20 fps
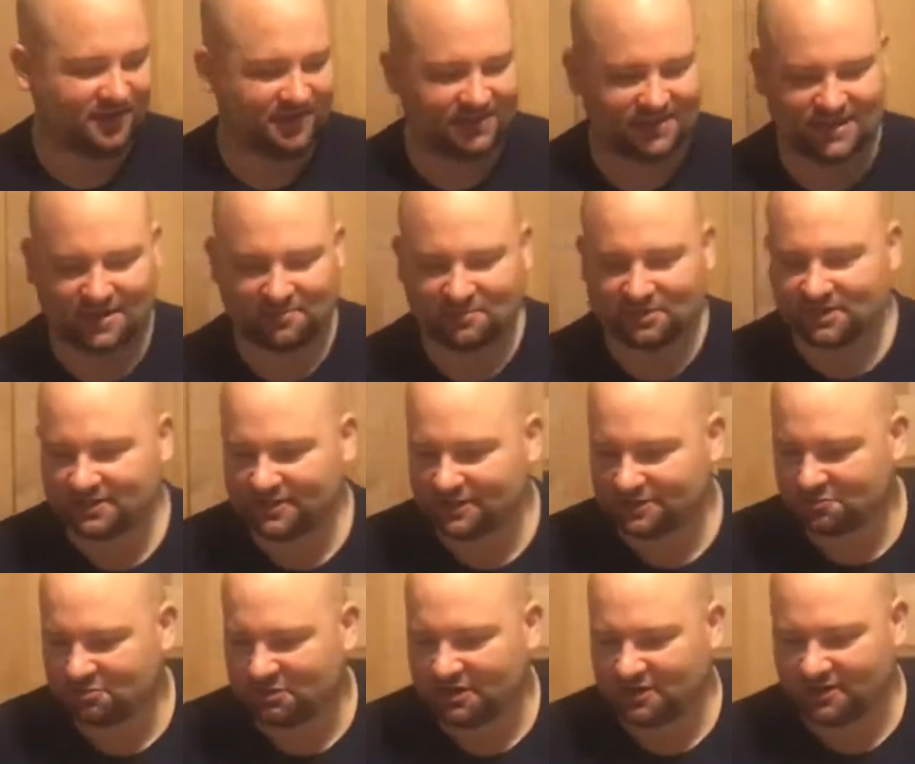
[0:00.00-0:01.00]
It's time to get
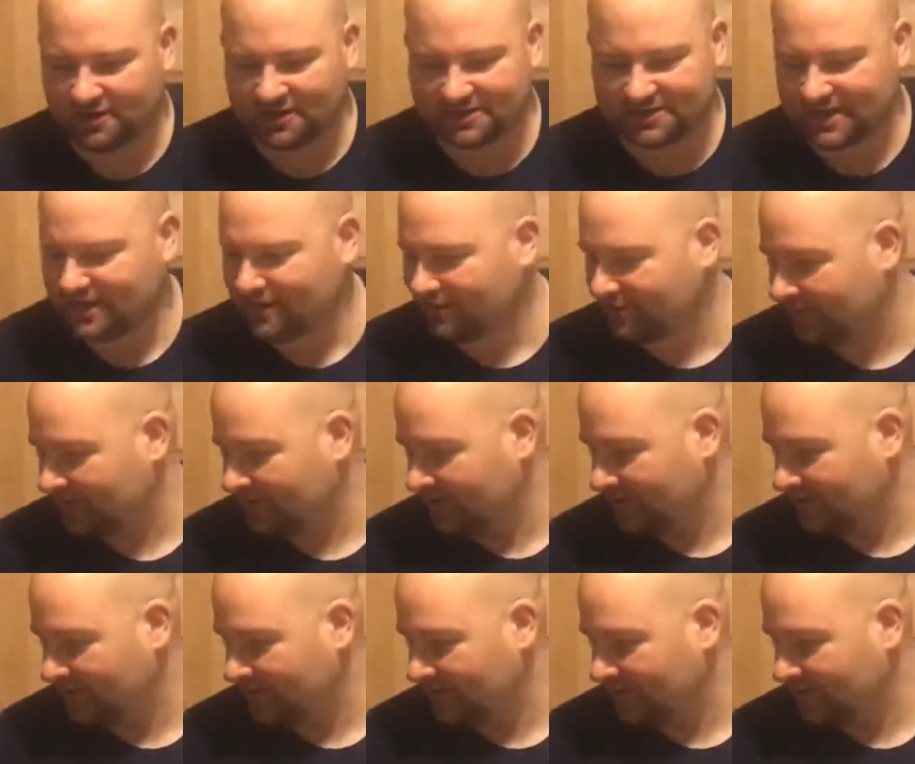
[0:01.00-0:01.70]
the asparagus out.